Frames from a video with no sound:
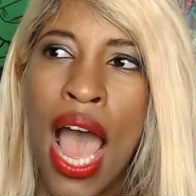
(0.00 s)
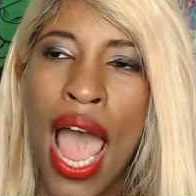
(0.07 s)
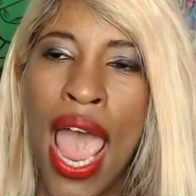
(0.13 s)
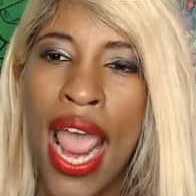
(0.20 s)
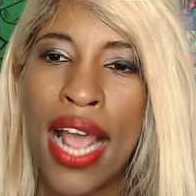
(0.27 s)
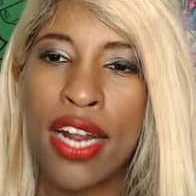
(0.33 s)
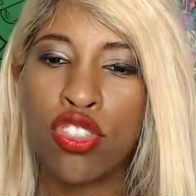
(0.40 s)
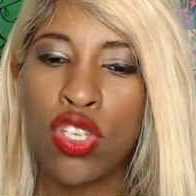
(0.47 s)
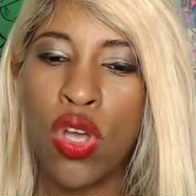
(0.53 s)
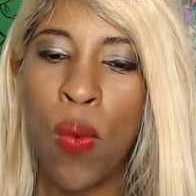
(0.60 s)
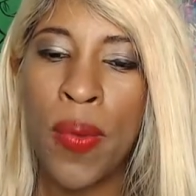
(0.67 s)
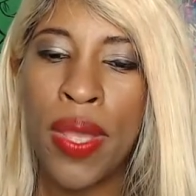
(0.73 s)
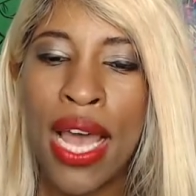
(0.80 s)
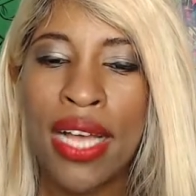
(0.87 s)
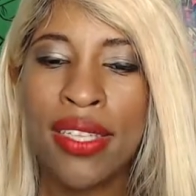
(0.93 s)
And so
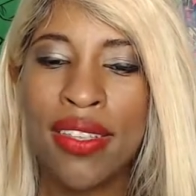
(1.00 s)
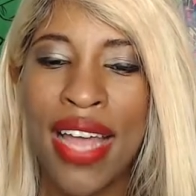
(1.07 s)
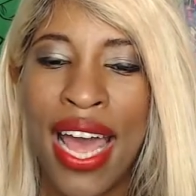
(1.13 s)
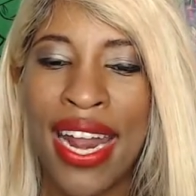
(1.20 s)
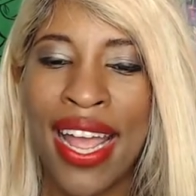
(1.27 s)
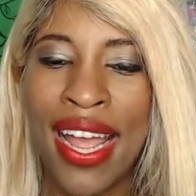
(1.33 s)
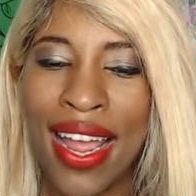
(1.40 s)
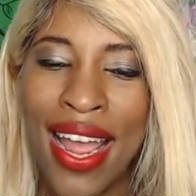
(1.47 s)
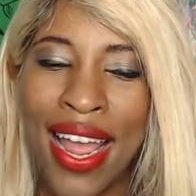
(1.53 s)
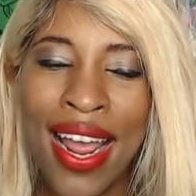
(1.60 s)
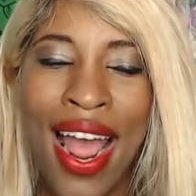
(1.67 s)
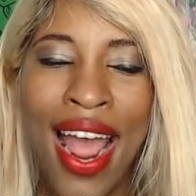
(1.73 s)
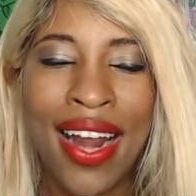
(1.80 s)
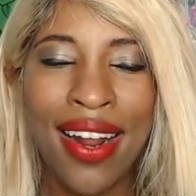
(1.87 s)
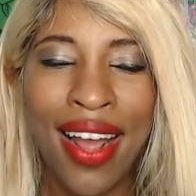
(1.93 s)
because of that, I
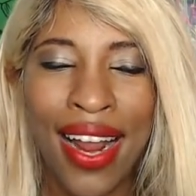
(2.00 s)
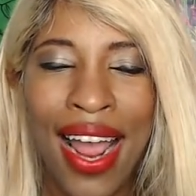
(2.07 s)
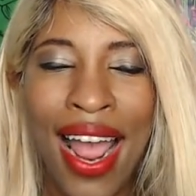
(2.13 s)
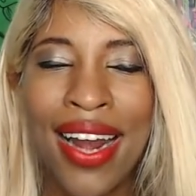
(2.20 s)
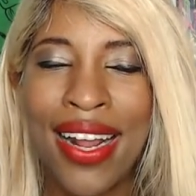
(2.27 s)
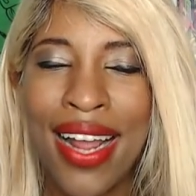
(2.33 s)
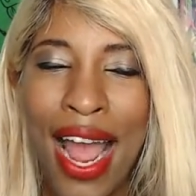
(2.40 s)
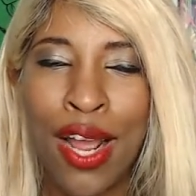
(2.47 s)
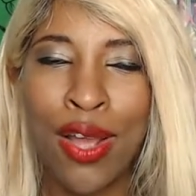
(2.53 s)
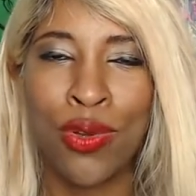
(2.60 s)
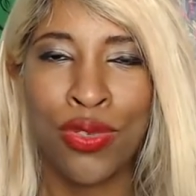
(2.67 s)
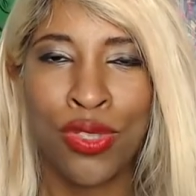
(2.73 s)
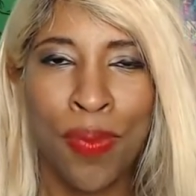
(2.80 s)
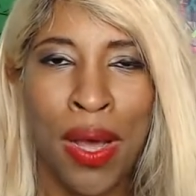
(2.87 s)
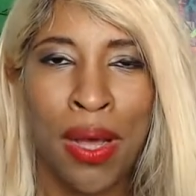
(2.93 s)
kind of got
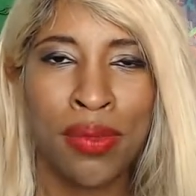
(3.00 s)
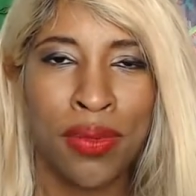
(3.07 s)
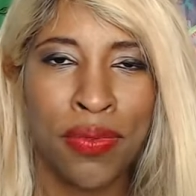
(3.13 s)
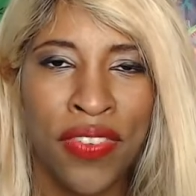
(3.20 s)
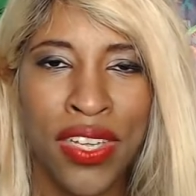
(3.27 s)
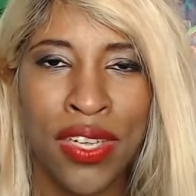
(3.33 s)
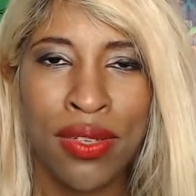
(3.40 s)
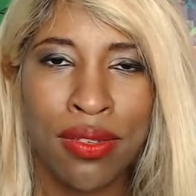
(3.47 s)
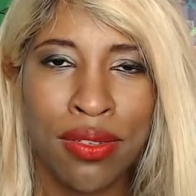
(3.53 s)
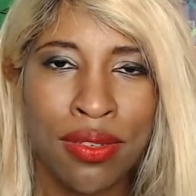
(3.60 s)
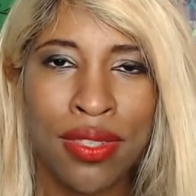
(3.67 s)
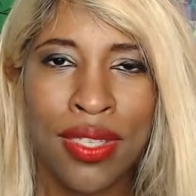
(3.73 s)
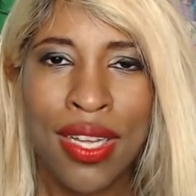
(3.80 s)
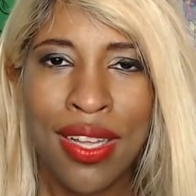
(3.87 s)
goosebumps feels.